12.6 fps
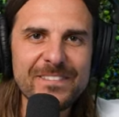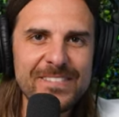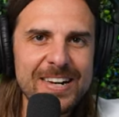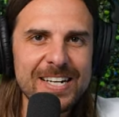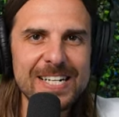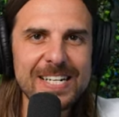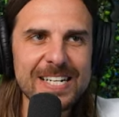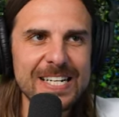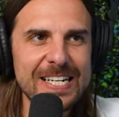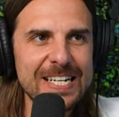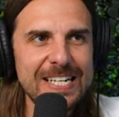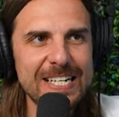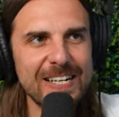Come.
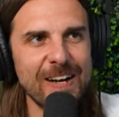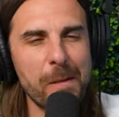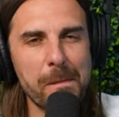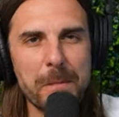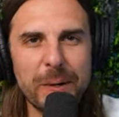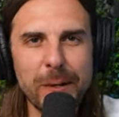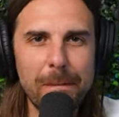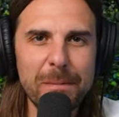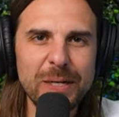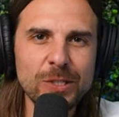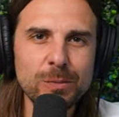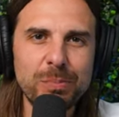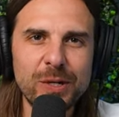I'm bringing my
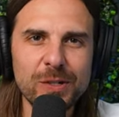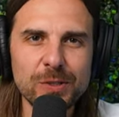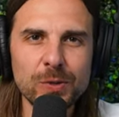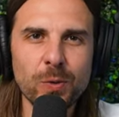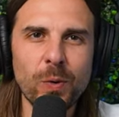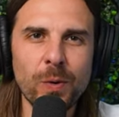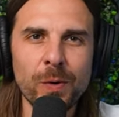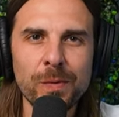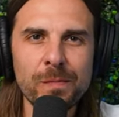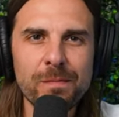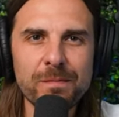spirit sword.